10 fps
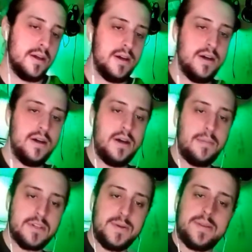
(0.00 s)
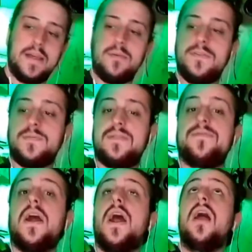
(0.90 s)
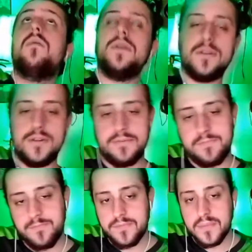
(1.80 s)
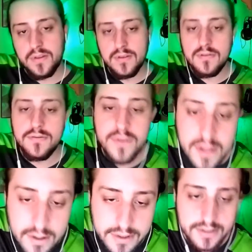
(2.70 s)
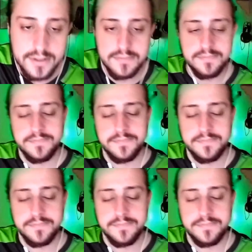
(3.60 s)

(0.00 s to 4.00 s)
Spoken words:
I'm expecting that movie to be very good. Very good.